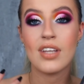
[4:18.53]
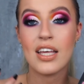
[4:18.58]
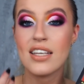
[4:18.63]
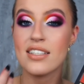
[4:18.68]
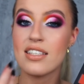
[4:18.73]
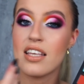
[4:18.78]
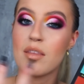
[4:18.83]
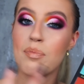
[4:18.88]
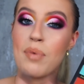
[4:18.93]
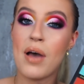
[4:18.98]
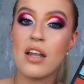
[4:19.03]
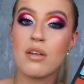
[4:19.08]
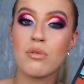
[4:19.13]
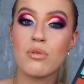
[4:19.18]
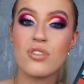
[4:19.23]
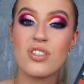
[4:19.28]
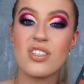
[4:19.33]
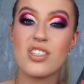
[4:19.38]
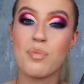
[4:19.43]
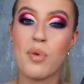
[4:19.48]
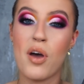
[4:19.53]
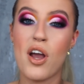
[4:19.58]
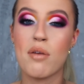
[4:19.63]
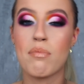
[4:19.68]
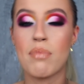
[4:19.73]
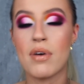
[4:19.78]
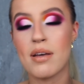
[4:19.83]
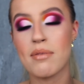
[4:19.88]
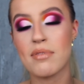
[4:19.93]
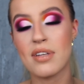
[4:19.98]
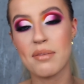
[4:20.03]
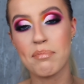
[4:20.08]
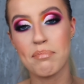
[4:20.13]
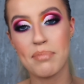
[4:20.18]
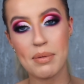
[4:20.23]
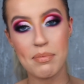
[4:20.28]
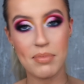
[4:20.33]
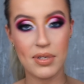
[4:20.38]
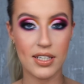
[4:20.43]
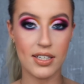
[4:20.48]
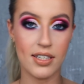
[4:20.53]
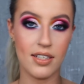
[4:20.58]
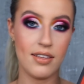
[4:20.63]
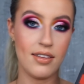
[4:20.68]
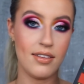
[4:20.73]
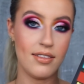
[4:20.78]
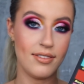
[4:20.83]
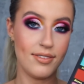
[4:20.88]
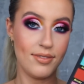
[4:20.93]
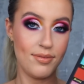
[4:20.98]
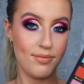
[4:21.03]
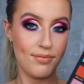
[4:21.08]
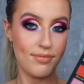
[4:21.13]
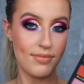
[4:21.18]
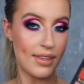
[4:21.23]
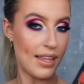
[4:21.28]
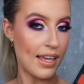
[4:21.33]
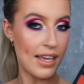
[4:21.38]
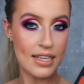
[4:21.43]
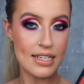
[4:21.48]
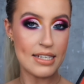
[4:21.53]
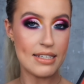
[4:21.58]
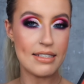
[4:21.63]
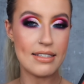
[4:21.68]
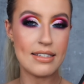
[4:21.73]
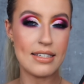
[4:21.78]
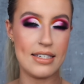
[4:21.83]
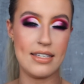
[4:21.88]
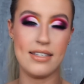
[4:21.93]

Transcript: Like I said, the palette was inspired by like biblical things,